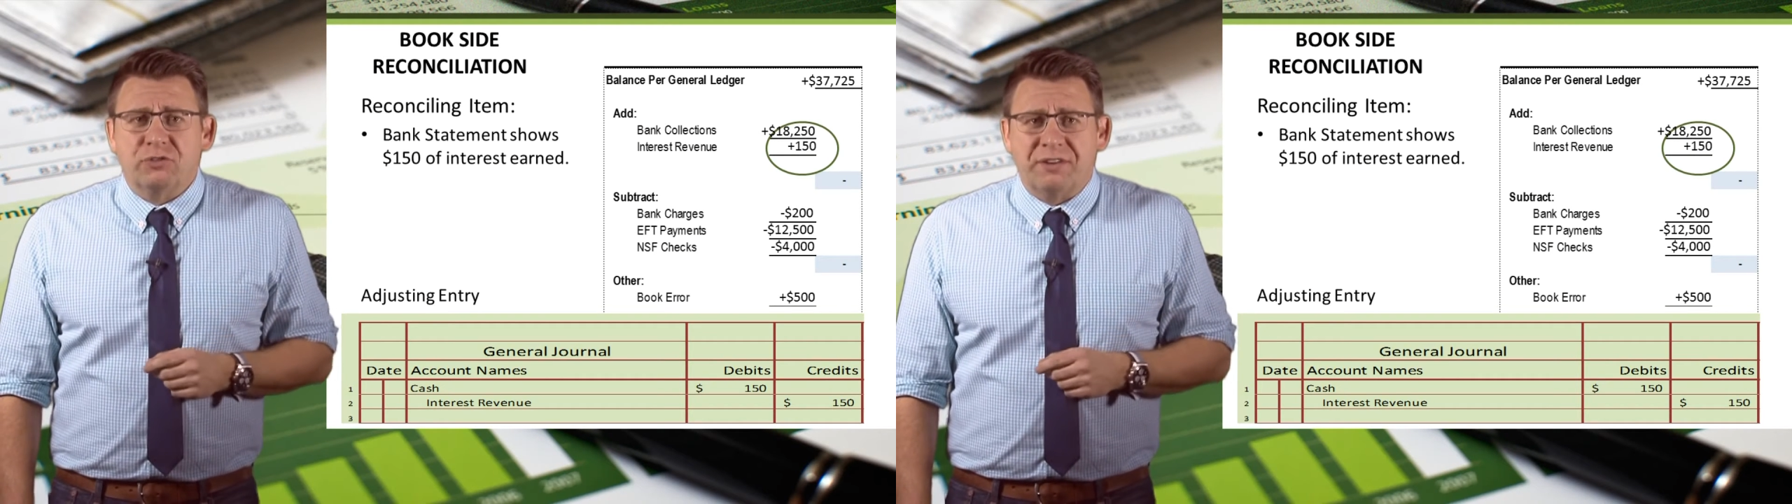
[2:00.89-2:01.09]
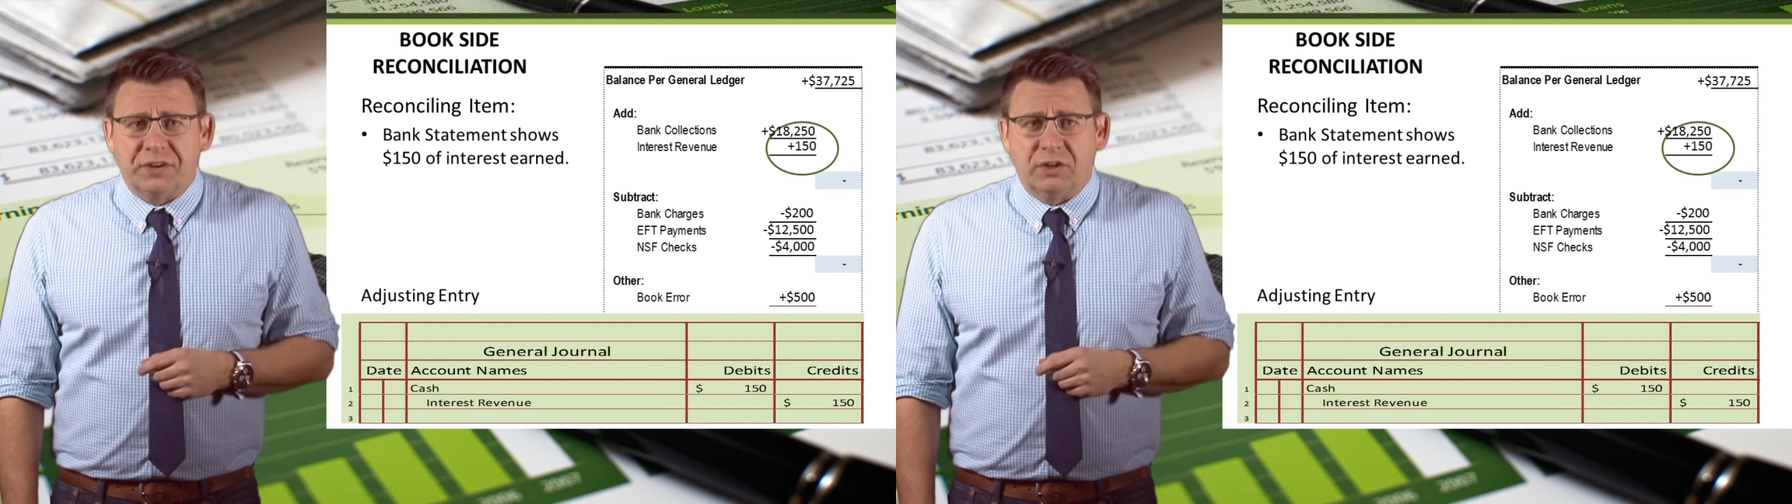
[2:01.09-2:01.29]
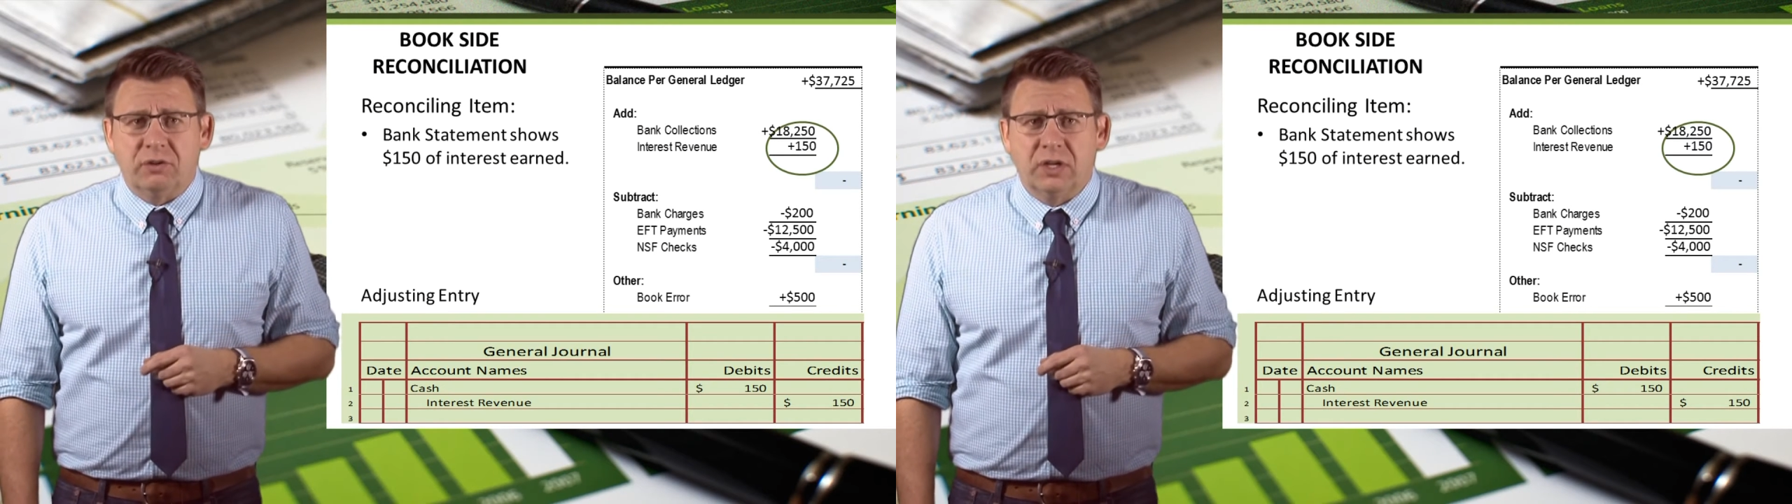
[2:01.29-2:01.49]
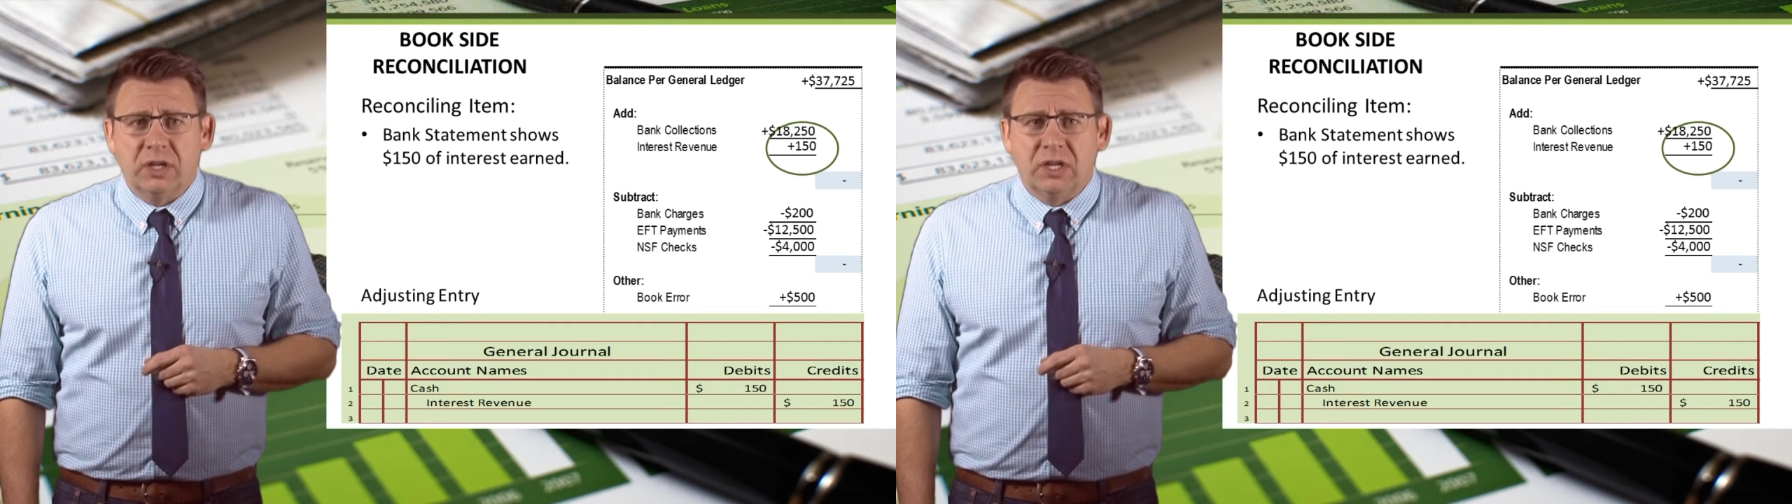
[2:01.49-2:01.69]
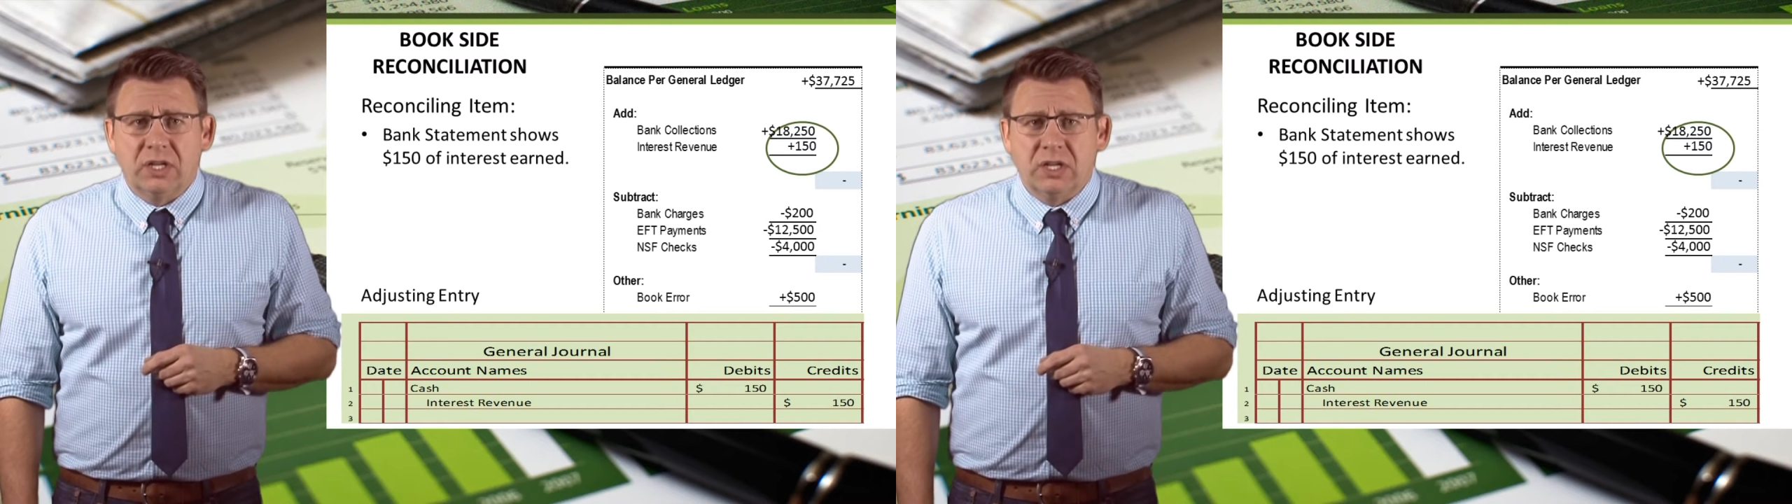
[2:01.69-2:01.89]
revenue.
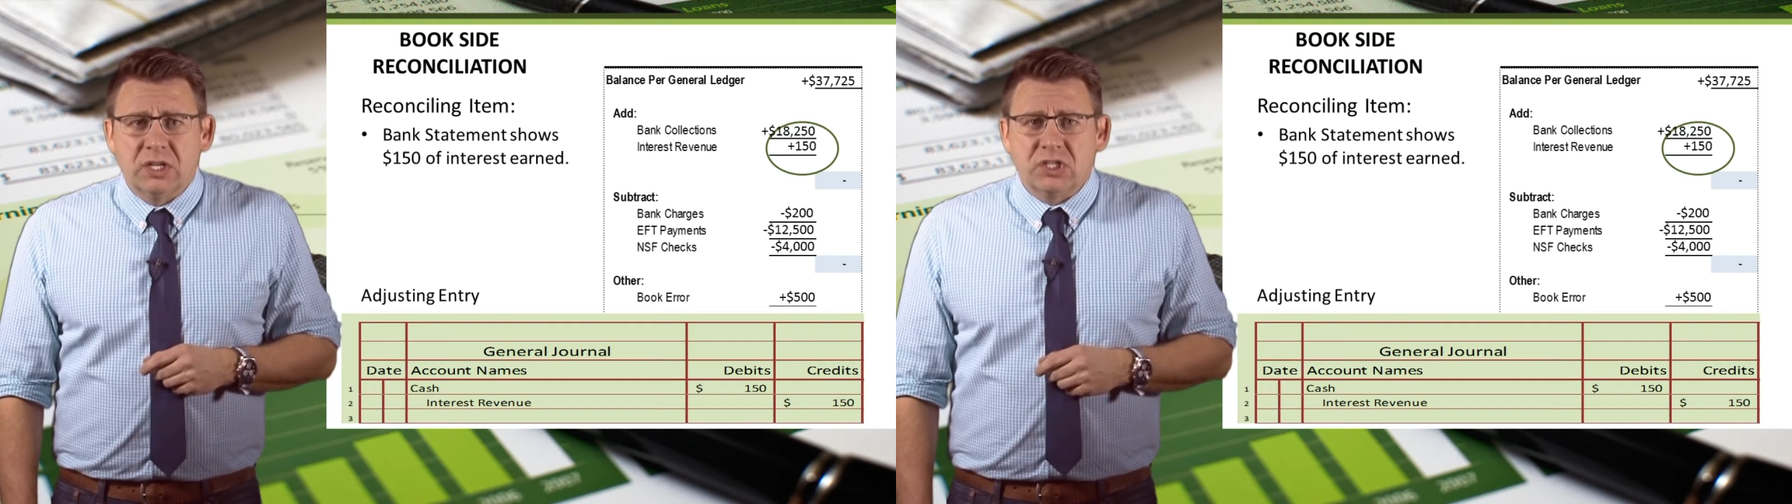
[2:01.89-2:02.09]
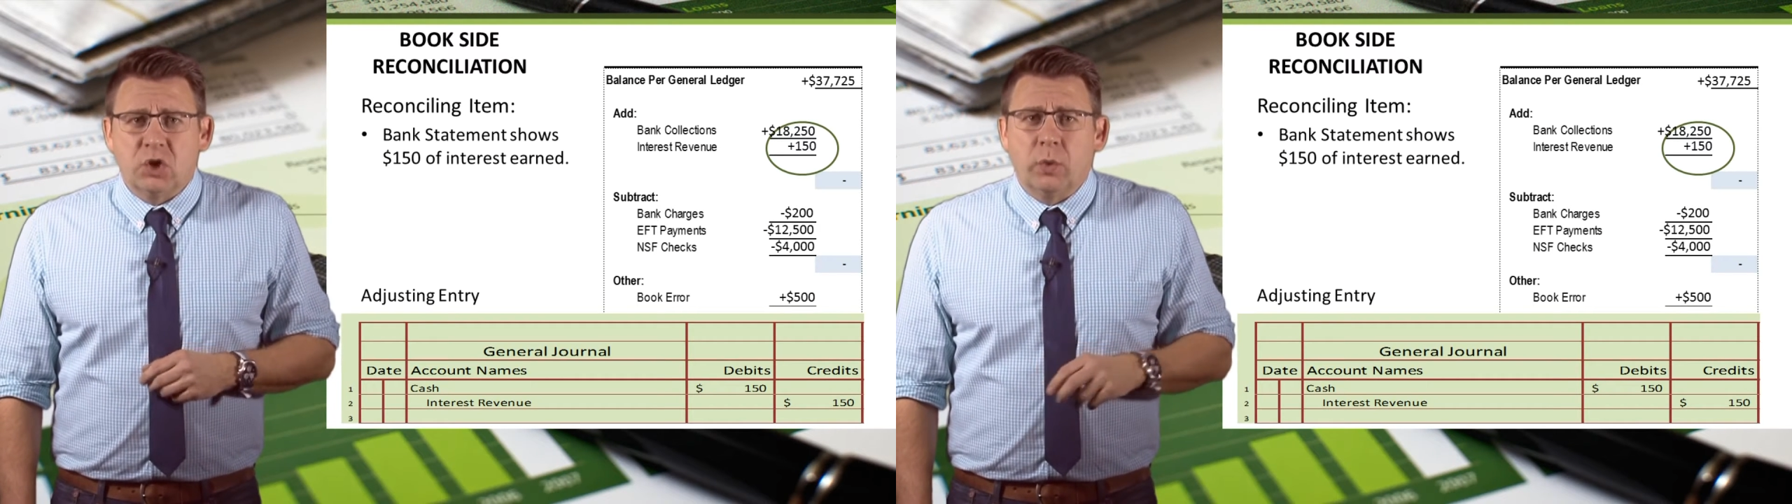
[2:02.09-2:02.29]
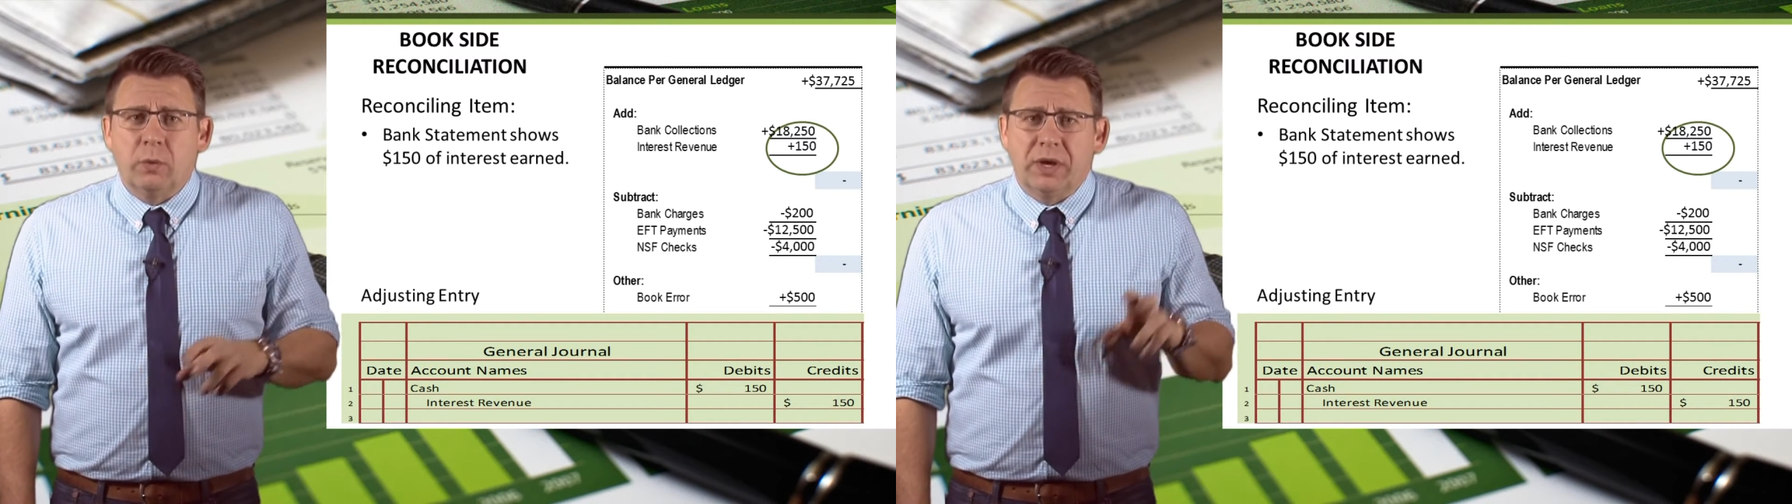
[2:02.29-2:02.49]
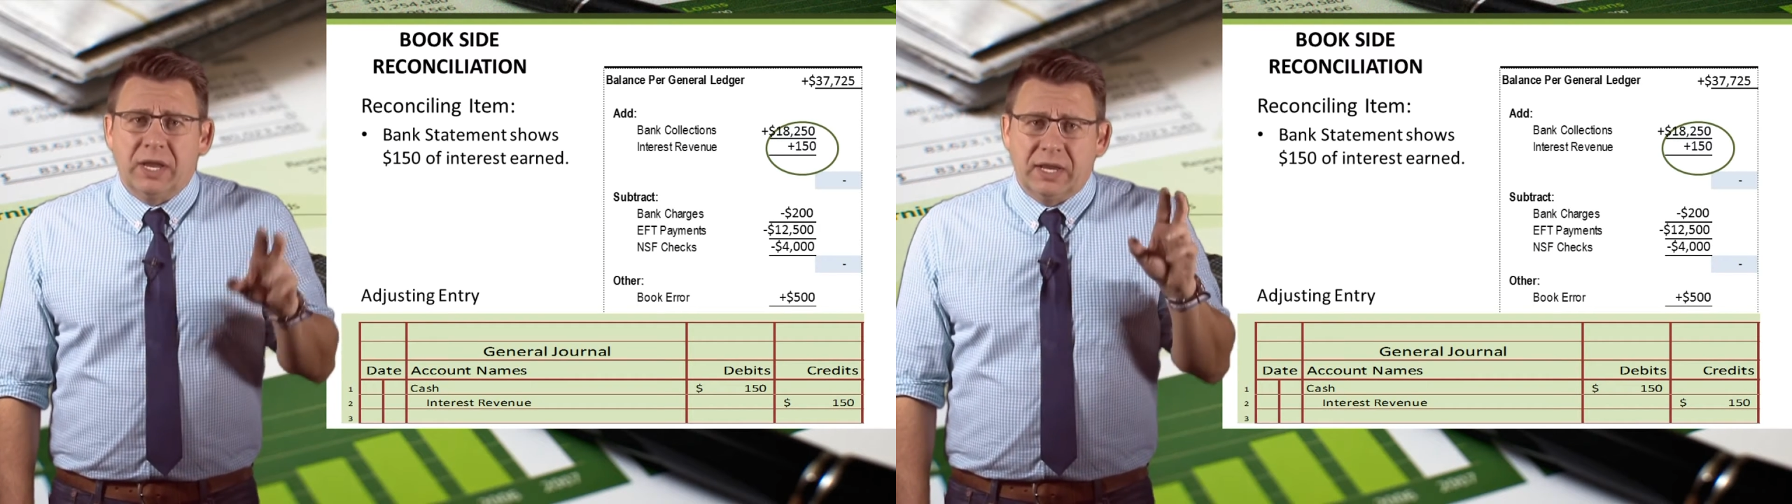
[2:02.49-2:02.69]
So we would